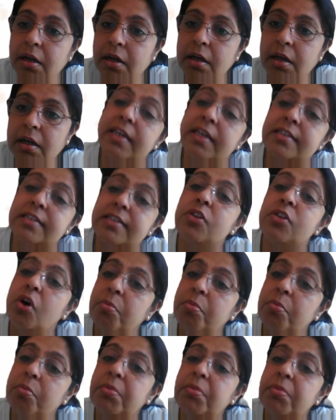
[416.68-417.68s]
To the yes, blood
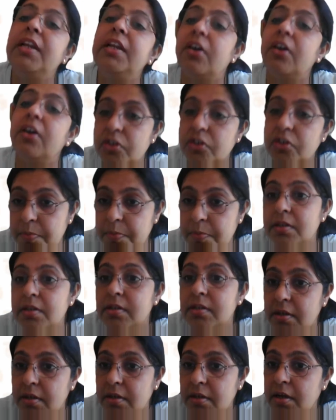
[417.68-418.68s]
normally, packet.
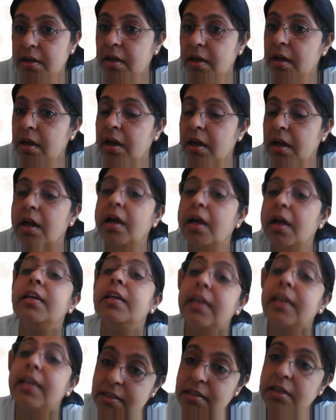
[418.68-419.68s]

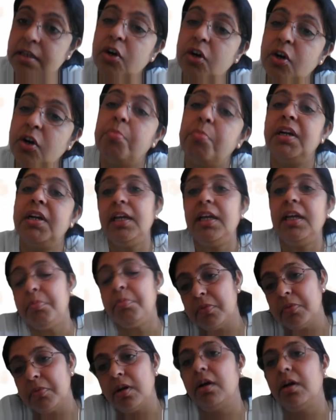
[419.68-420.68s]
Yes, normally
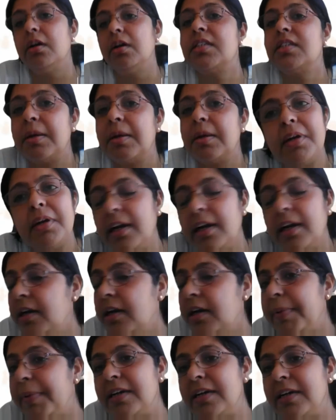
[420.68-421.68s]
uh, some it
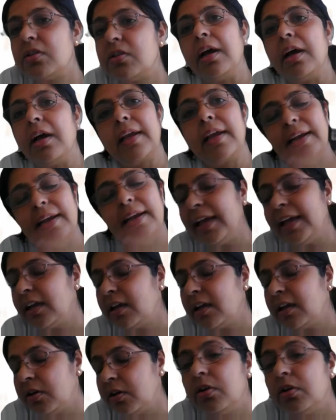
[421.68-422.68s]
depends again like
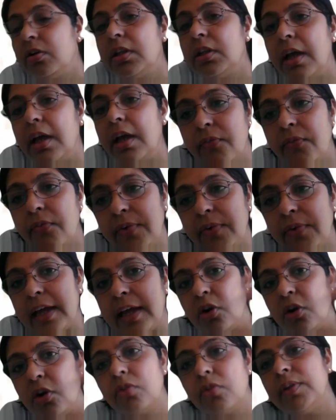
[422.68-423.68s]
you know uh, we
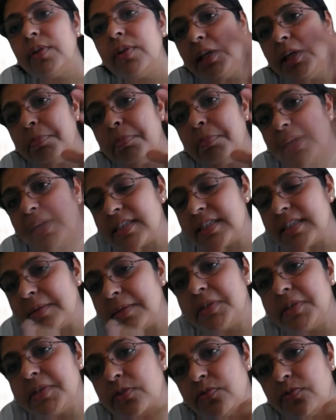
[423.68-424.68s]
along with the blood stem
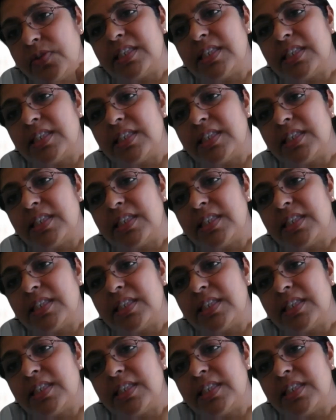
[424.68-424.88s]
cells we